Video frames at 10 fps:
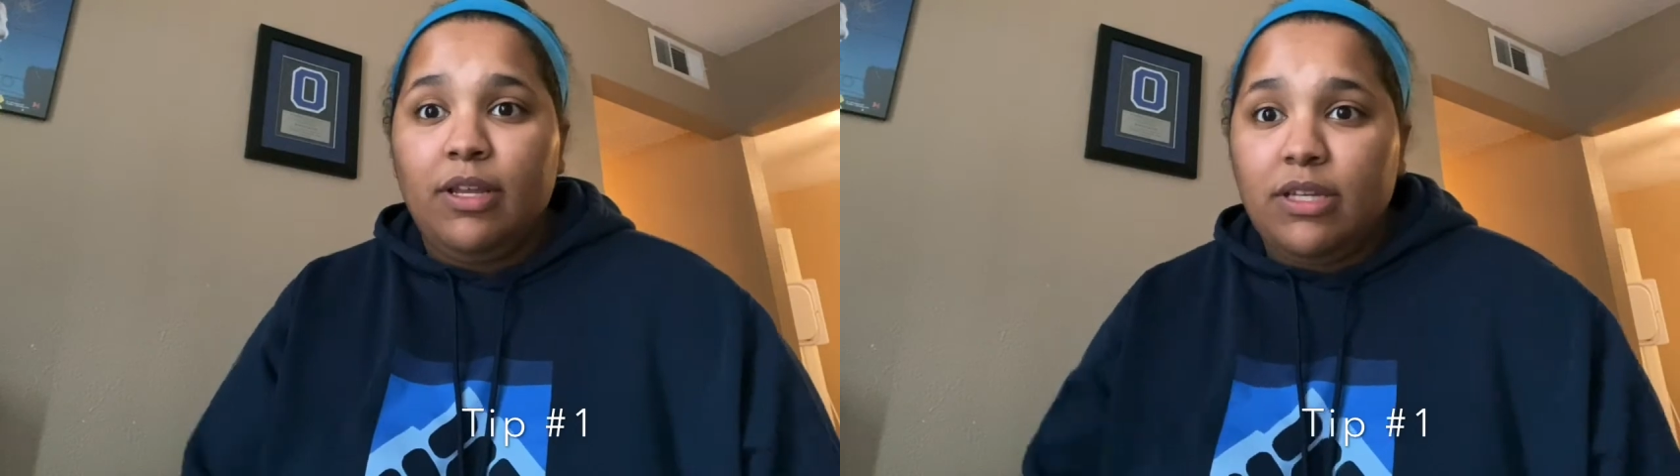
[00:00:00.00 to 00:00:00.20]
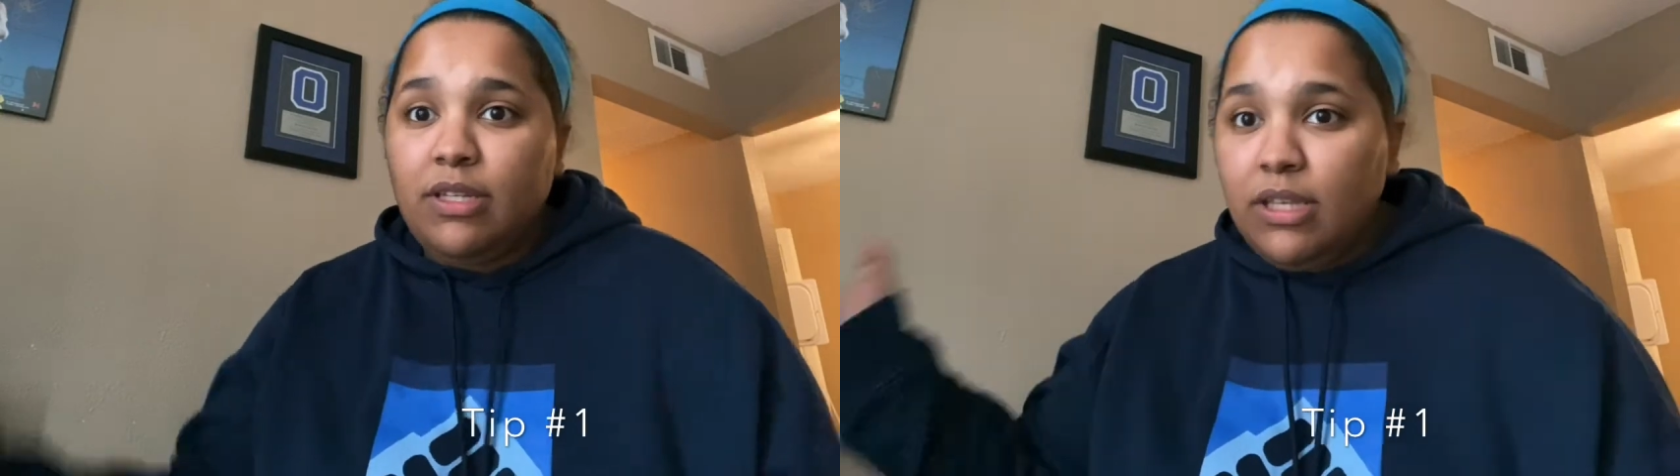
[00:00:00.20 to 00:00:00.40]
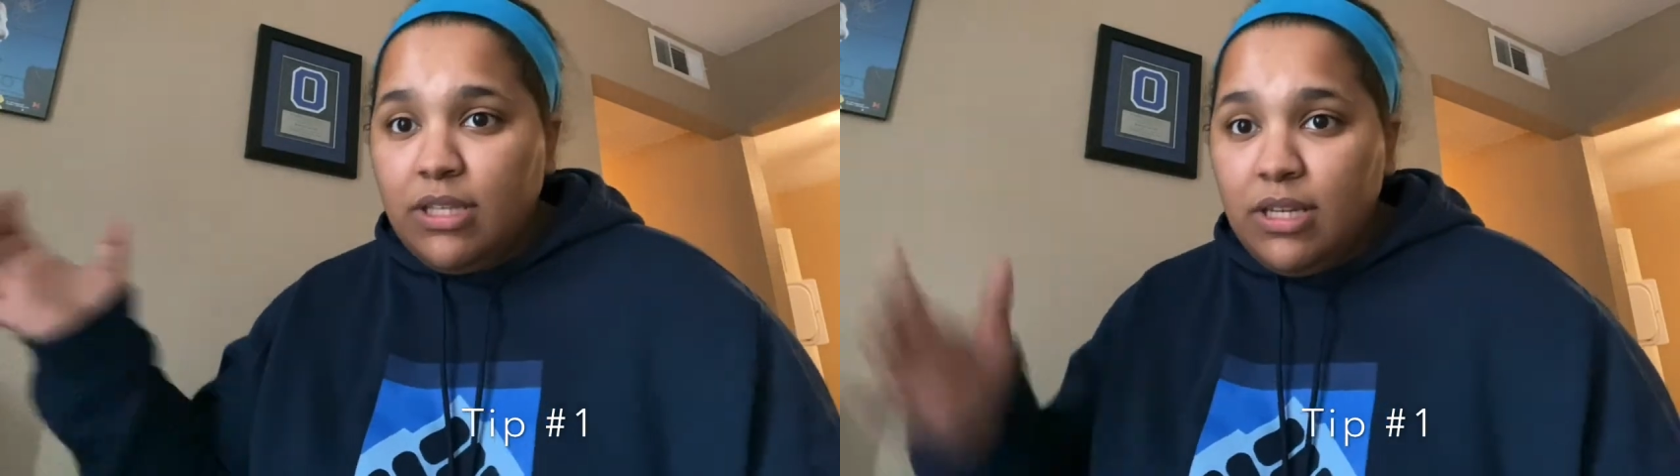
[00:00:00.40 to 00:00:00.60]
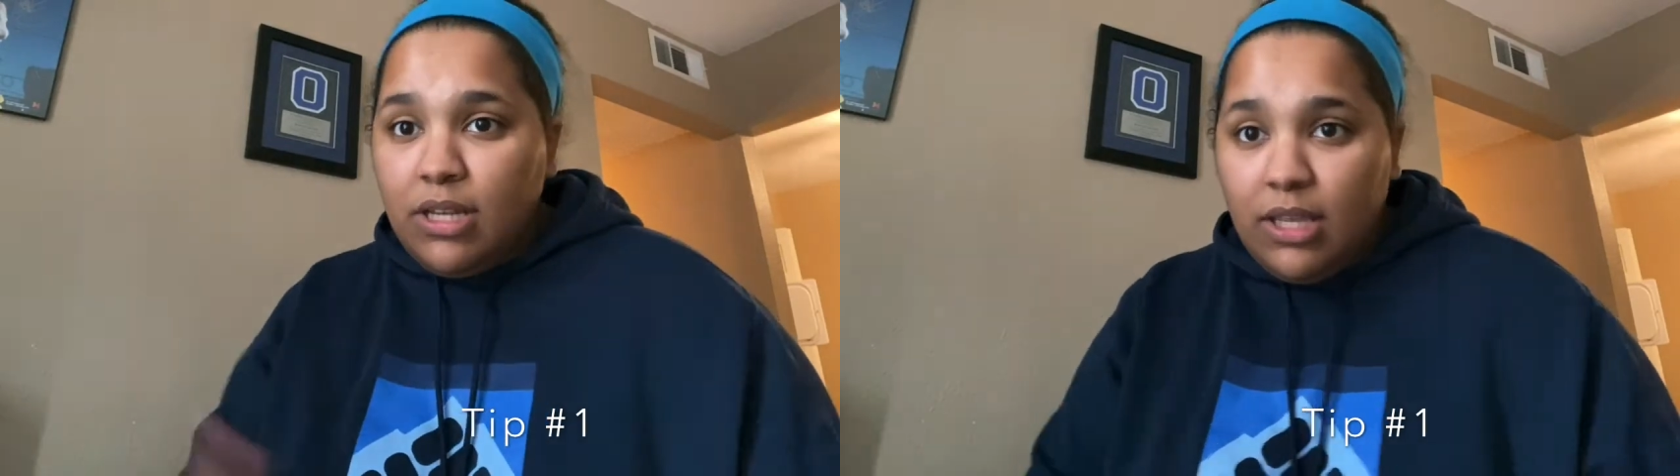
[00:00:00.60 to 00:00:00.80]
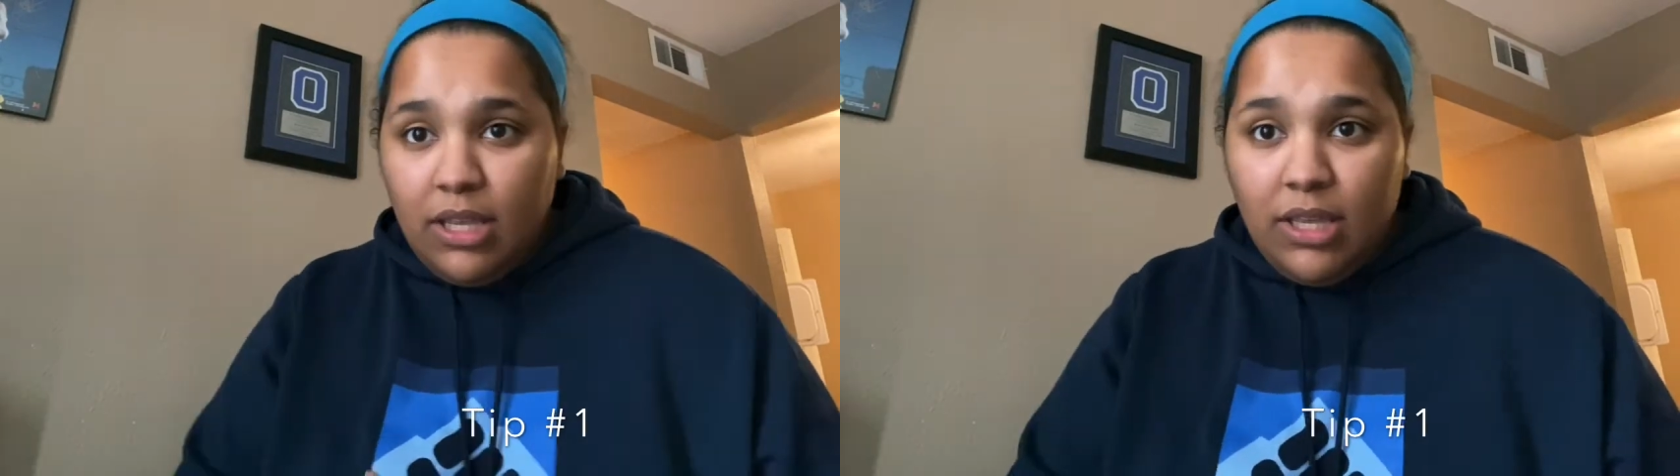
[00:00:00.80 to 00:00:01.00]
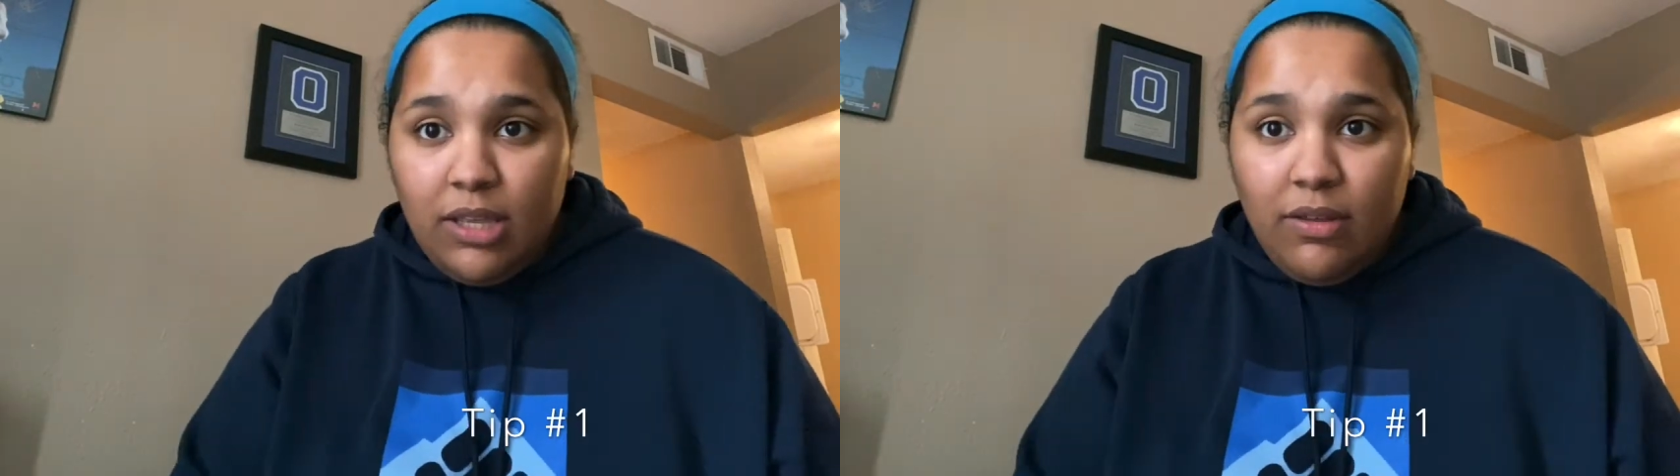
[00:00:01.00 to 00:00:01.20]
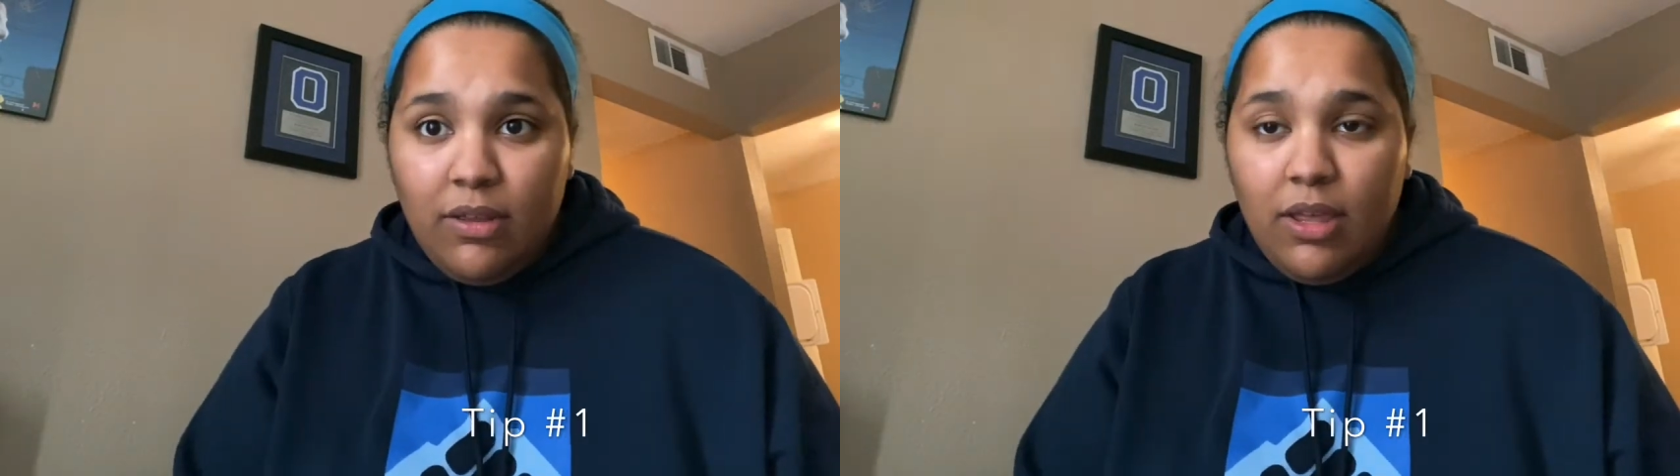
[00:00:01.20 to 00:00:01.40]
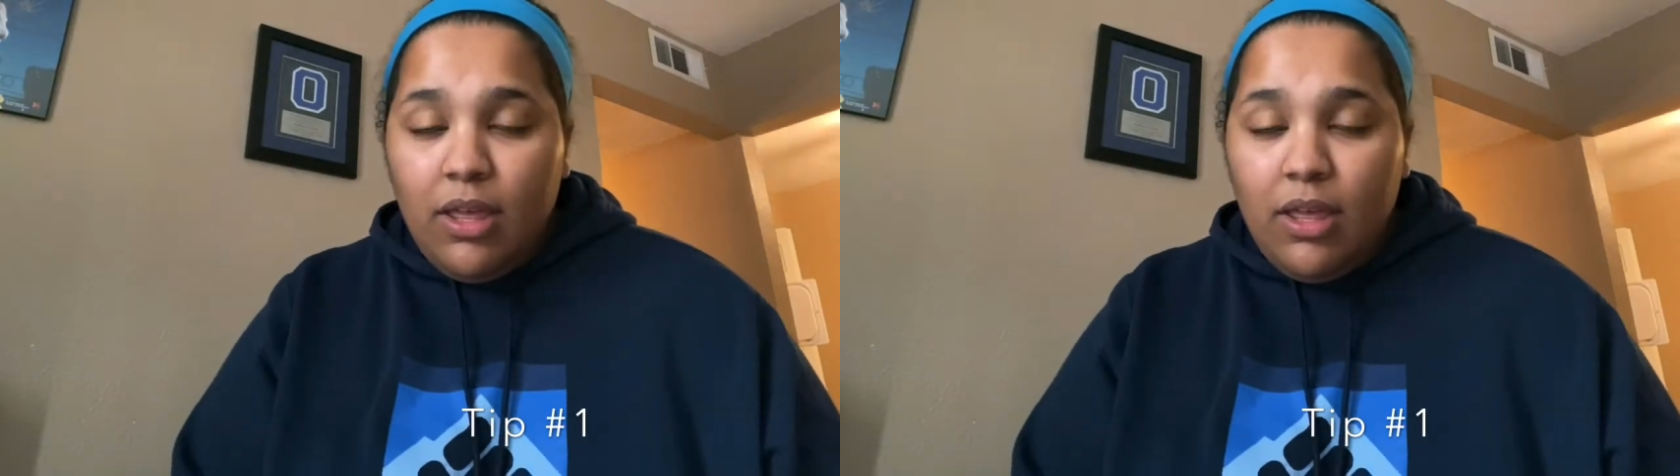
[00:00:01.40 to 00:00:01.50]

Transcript: just easy to eat